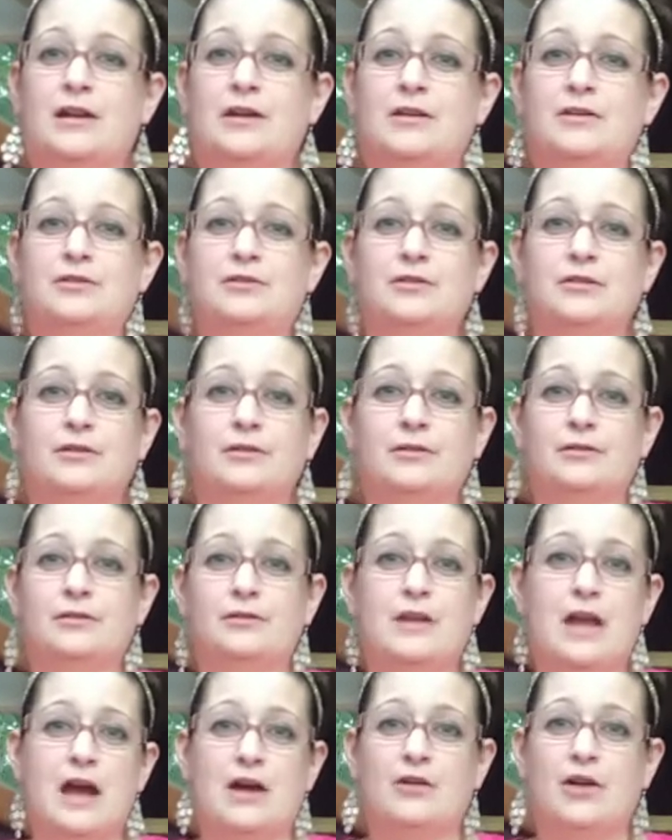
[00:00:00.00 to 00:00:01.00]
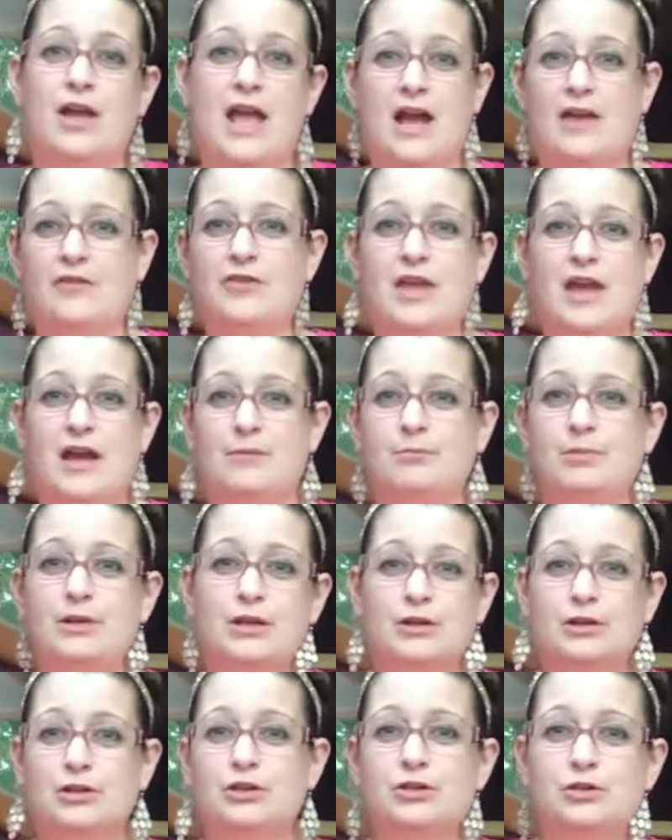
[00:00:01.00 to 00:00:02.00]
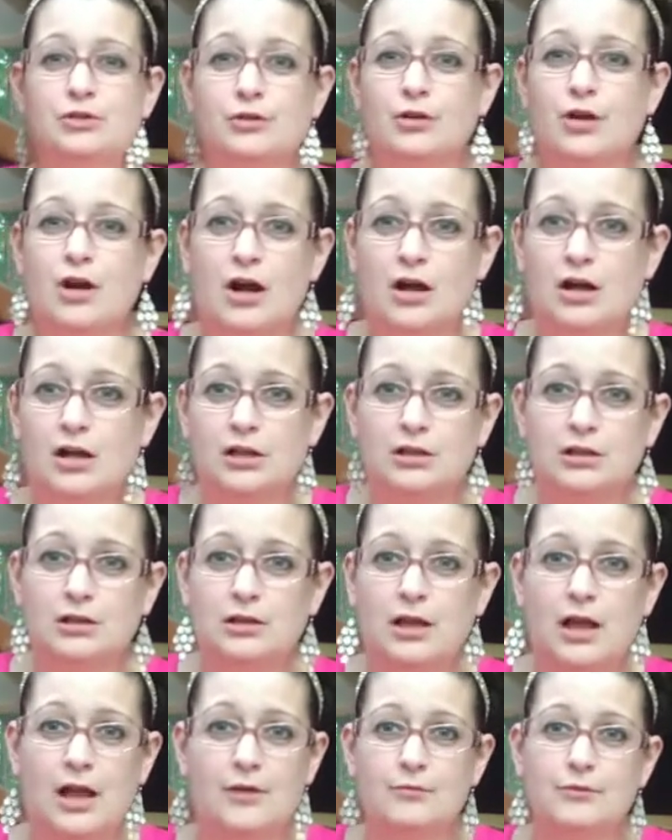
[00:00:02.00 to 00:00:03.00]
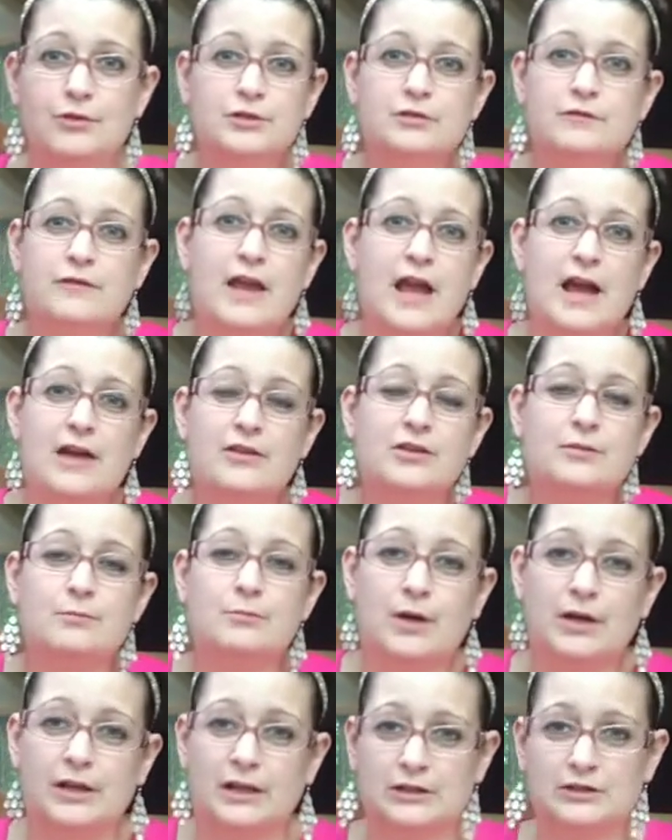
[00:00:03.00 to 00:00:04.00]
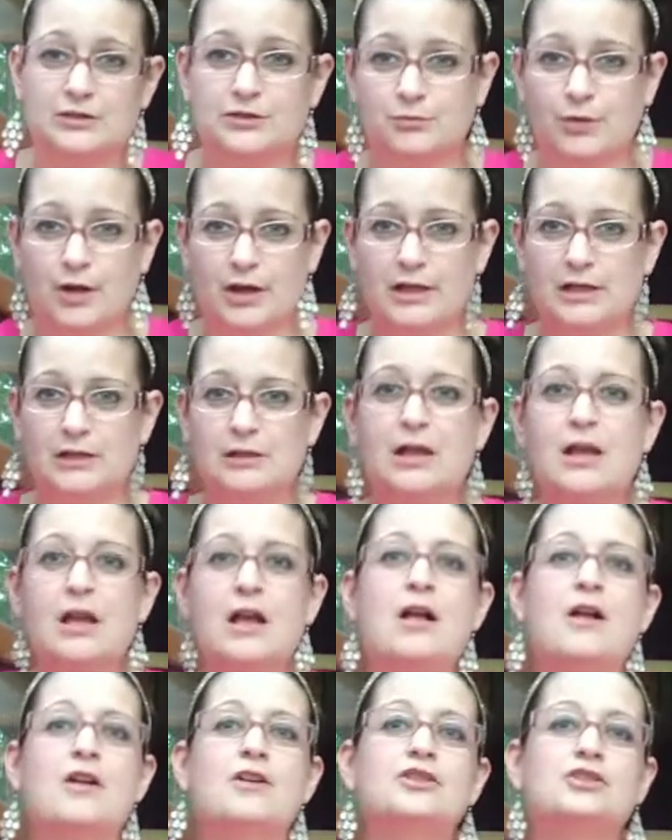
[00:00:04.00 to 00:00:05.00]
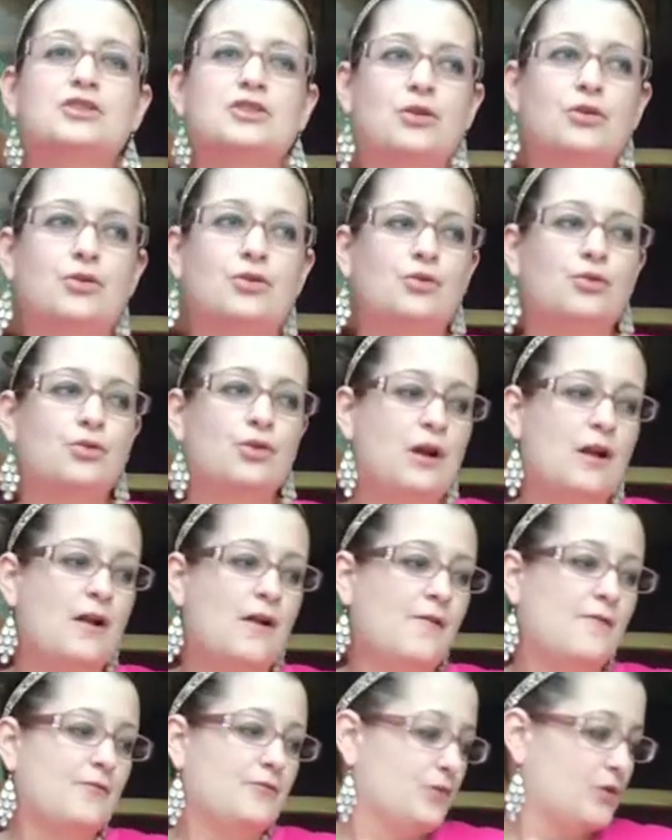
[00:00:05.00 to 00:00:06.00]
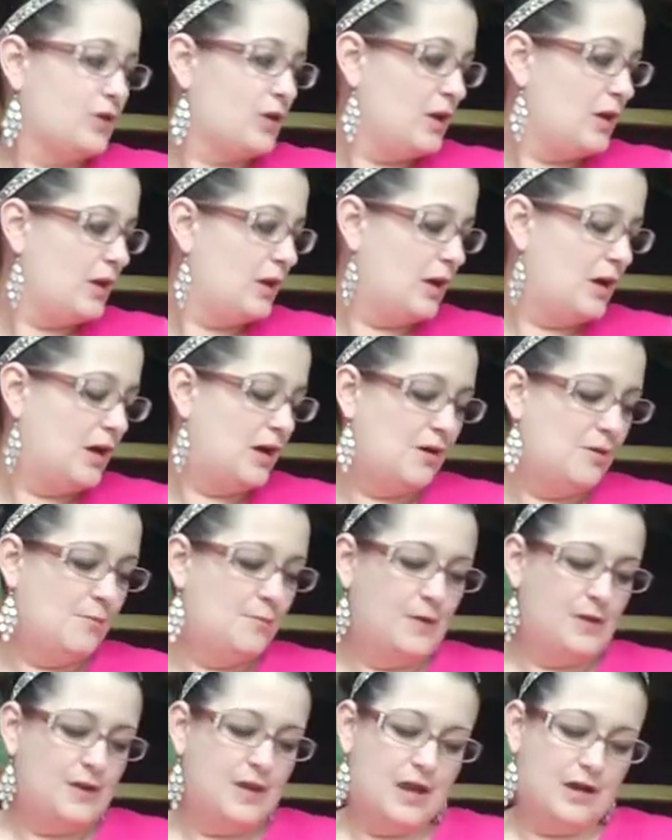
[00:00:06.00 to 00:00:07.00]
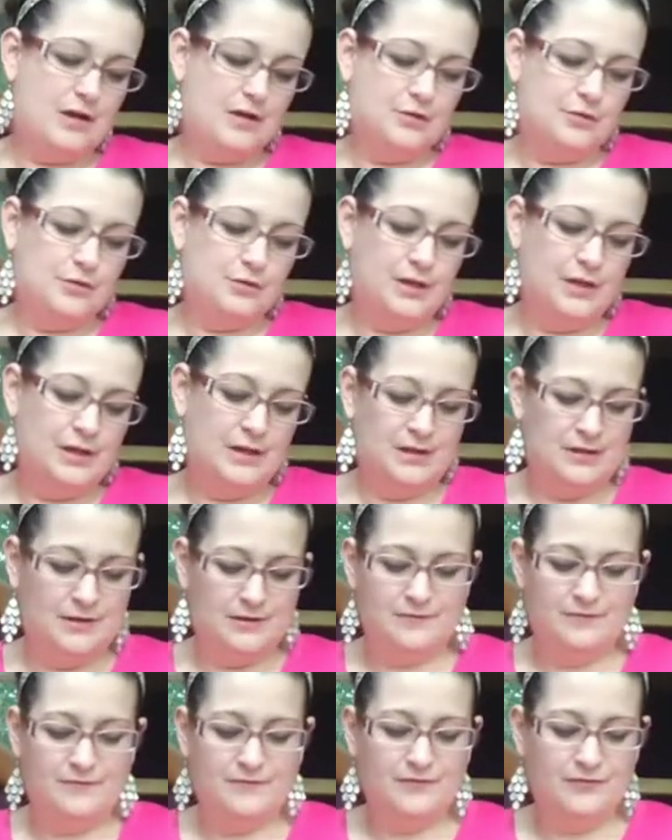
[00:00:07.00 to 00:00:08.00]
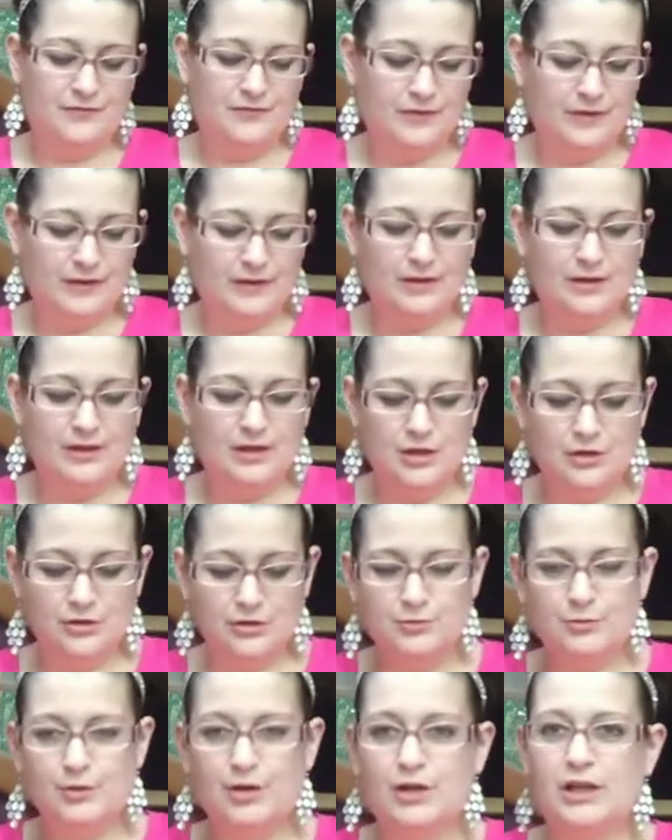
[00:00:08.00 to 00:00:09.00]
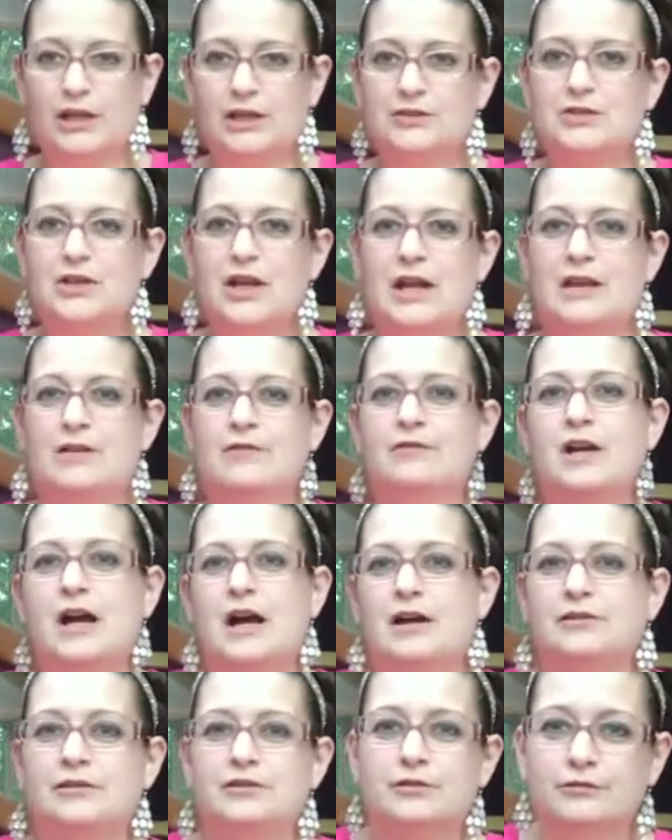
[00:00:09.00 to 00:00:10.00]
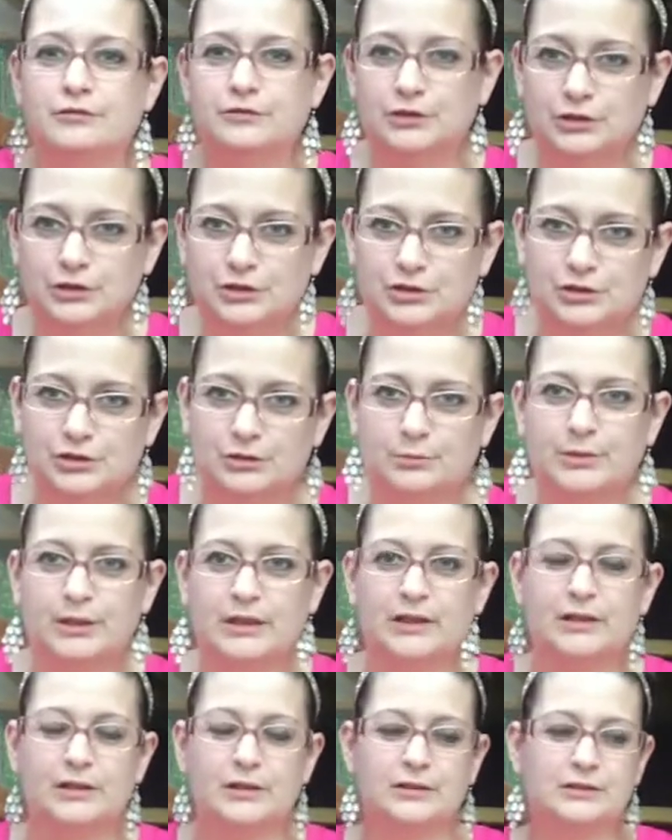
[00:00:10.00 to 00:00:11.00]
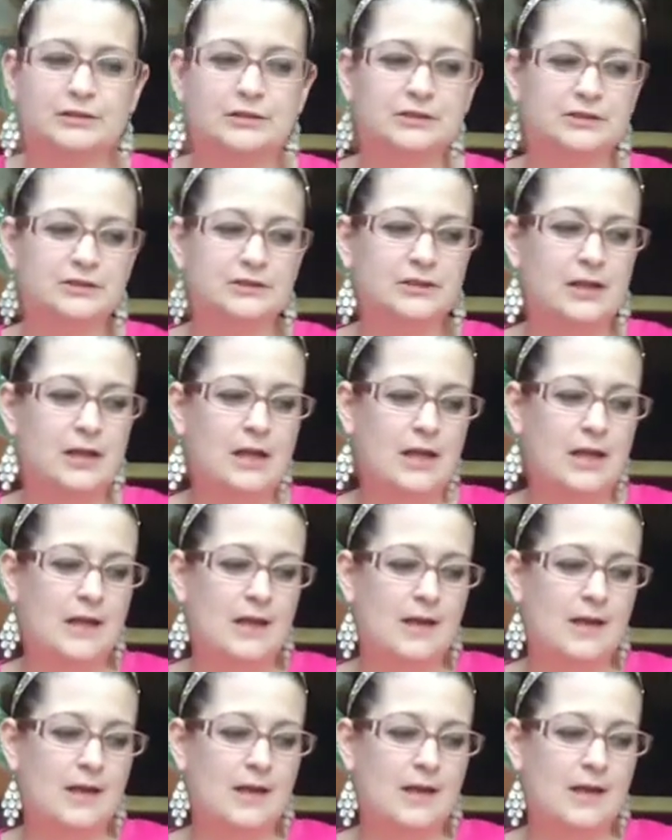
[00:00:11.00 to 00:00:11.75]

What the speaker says: and now had that be a cure-all, I wouldn't have had the mites, right? So, now, here's where it gets kind of controversial, because